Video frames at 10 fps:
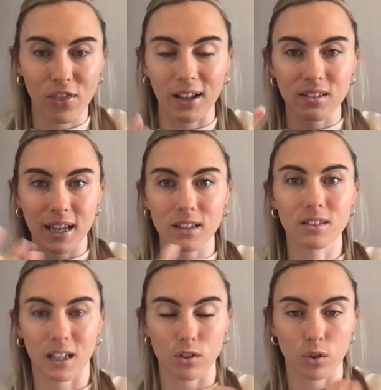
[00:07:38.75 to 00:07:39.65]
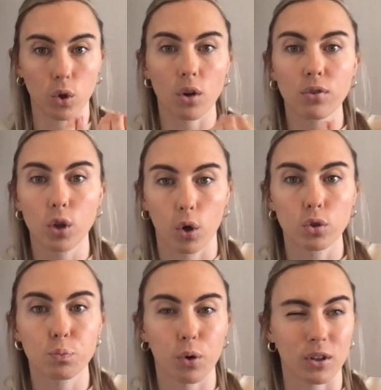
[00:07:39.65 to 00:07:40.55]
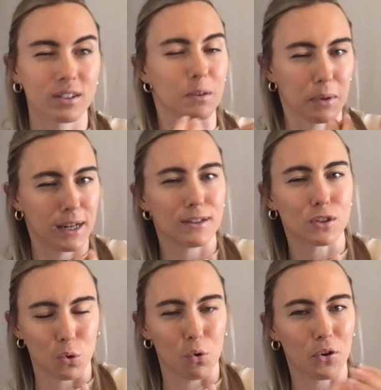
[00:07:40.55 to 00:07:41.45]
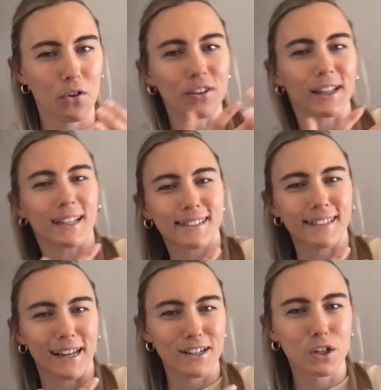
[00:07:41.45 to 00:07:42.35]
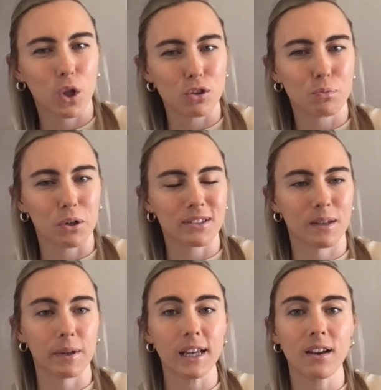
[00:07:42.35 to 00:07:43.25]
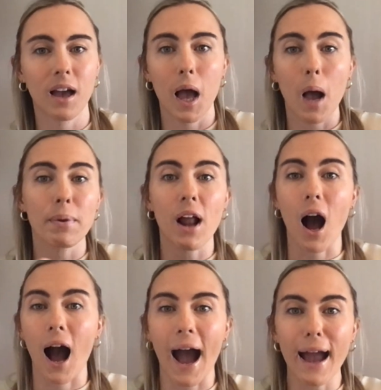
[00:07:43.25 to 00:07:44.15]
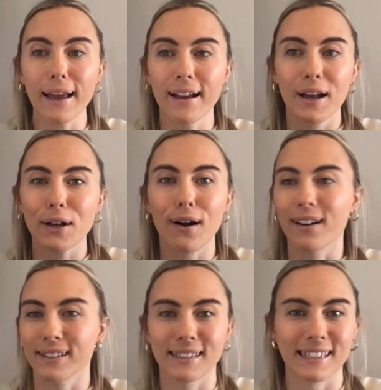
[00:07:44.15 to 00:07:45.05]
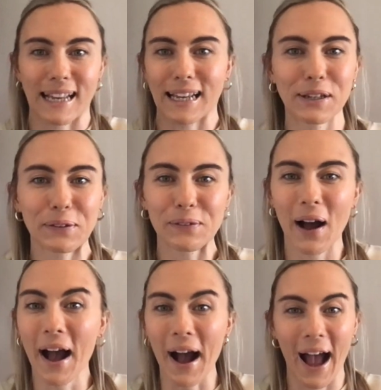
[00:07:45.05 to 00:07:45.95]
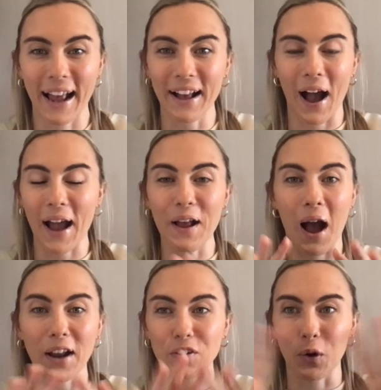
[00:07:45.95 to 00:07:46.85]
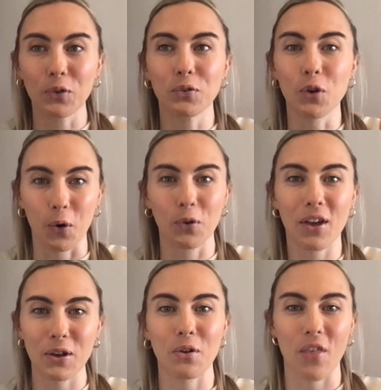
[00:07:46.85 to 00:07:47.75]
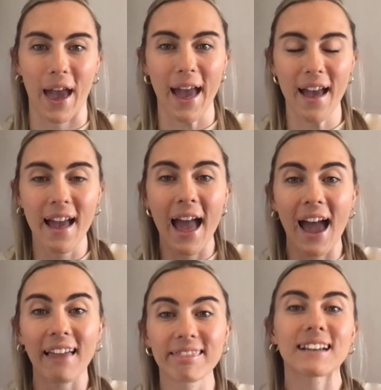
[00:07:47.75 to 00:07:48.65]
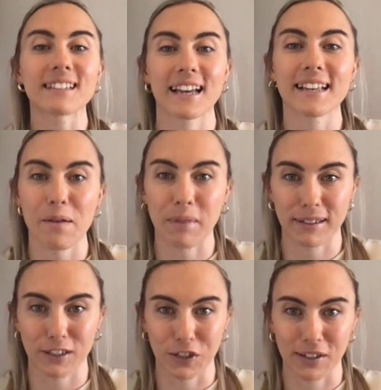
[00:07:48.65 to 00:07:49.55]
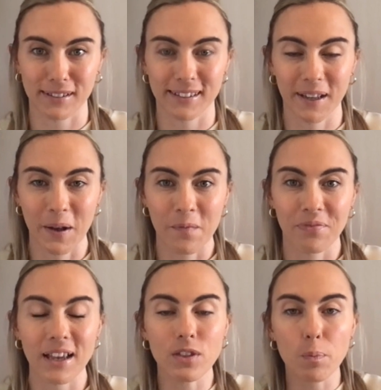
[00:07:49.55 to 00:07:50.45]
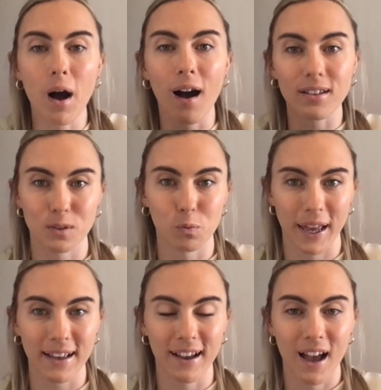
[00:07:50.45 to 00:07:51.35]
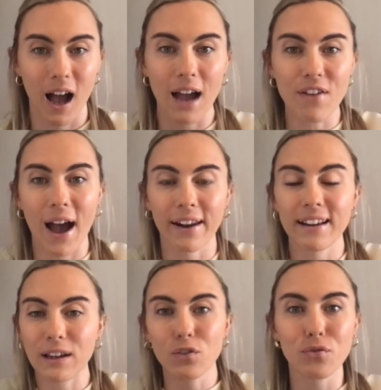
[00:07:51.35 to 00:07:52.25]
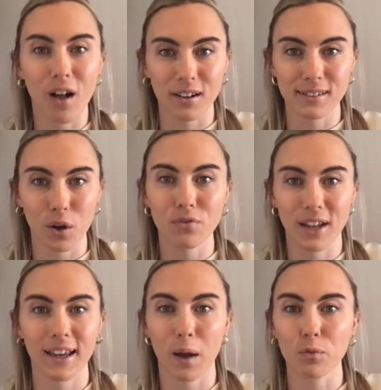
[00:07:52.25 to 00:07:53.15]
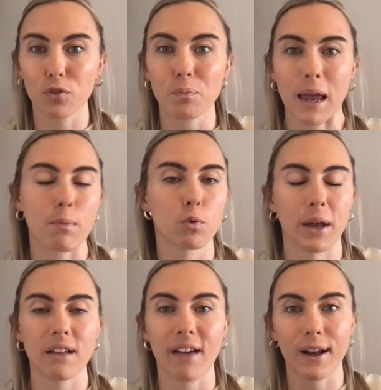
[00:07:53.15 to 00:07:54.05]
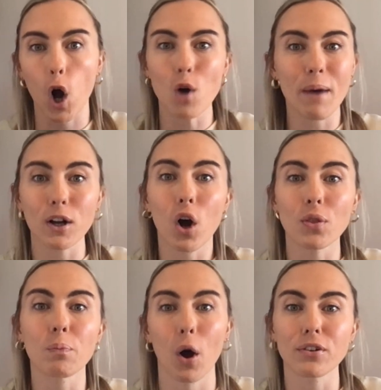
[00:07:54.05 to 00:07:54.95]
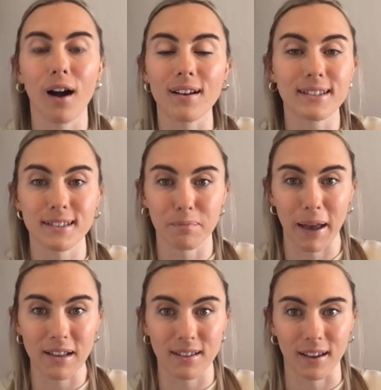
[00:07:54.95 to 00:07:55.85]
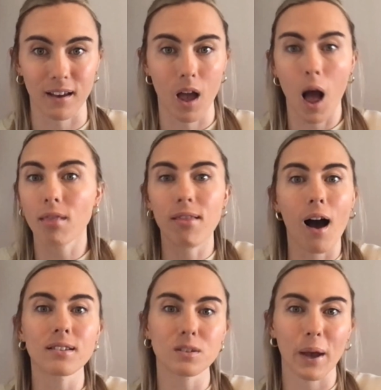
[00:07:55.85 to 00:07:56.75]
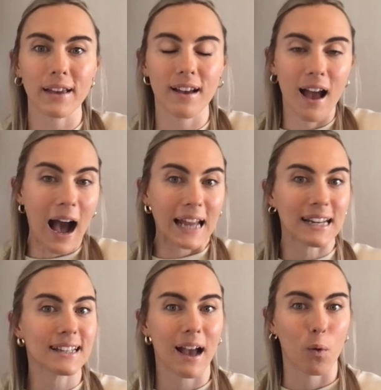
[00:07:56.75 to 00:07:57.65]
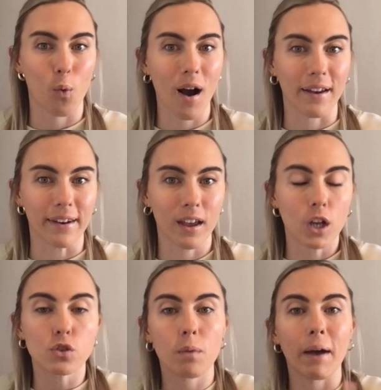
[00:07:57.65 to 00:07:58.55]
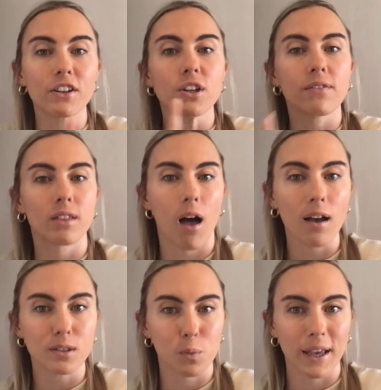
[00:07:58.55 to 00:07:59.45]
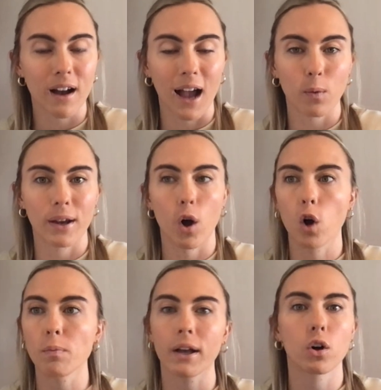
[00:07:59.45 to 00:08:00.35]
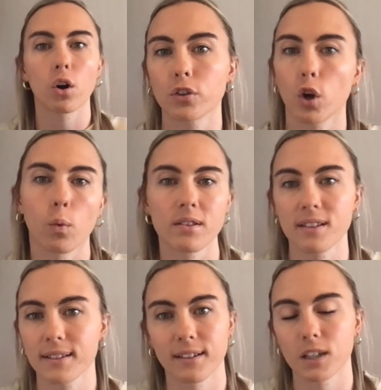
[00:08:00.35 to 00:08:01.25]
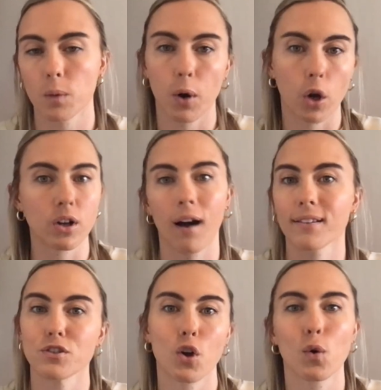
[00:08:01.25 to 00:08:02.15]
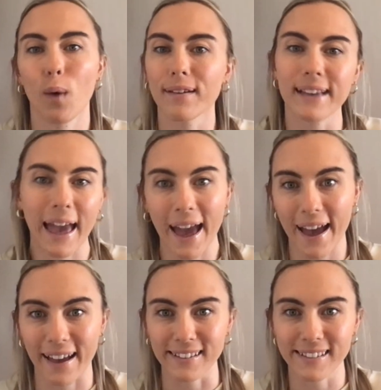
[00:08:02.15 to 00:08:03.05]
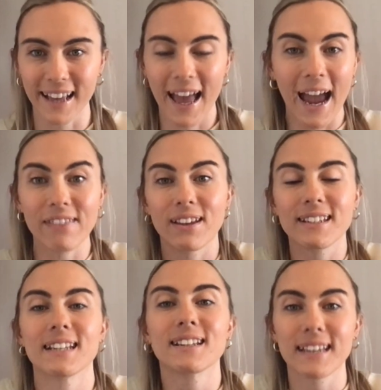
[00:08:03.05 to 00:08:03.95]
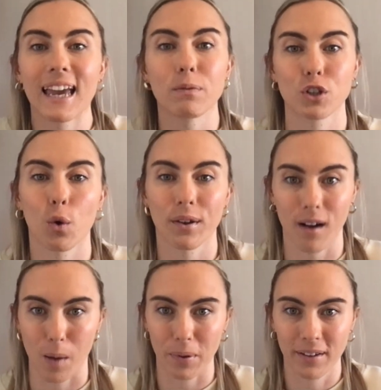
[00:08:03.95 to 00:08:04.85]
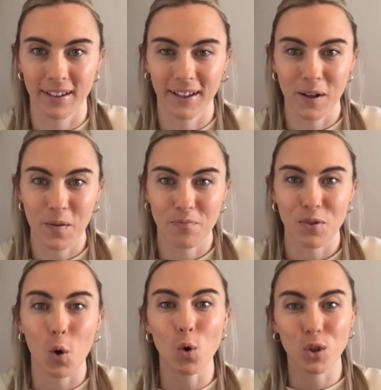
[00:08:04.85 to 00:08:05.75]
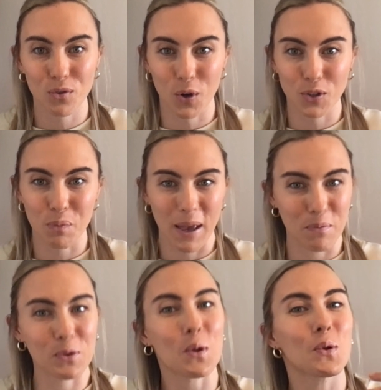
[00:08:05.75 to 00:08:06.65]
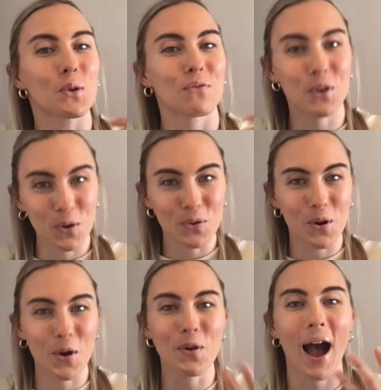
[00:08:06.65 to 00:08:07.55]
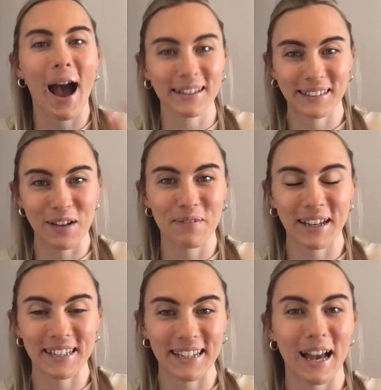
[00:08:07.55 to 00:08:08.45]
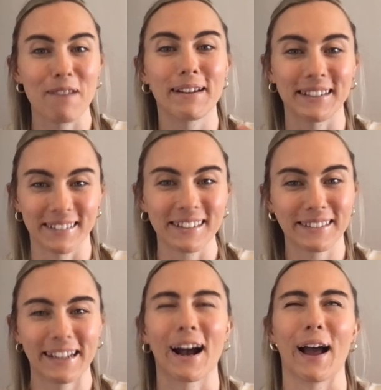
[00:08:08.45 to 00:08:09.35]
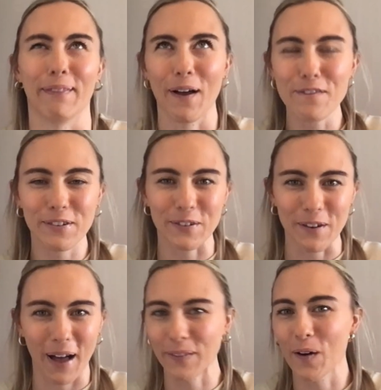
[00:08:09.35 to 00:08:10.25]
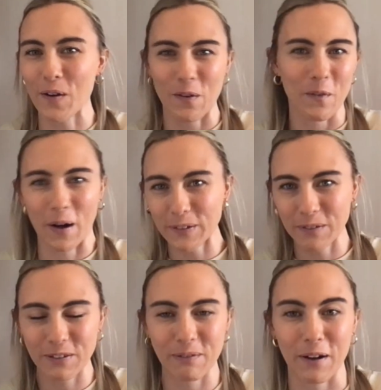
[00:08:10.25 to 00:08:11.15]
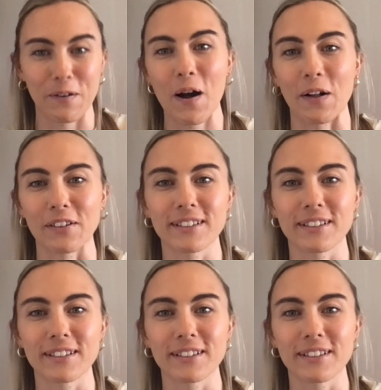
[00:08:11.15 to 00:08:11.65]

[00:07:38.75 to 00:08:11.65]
That's a lot of close proximity, sort of like extended close proximity, but I can't see you. I don't know that you're there unless I get messages. In the past week, I've had an influx of DMs from people being like, oh my God, the podcast is amazing. Last week, I didn't get one. So imagine if last week I went, oh my God, one's listening to the podcast, no one cares, and then didn't keep showing up. All of those people, all of you who has sent me a DM and is listening, I love you. Hello, welcome to my world.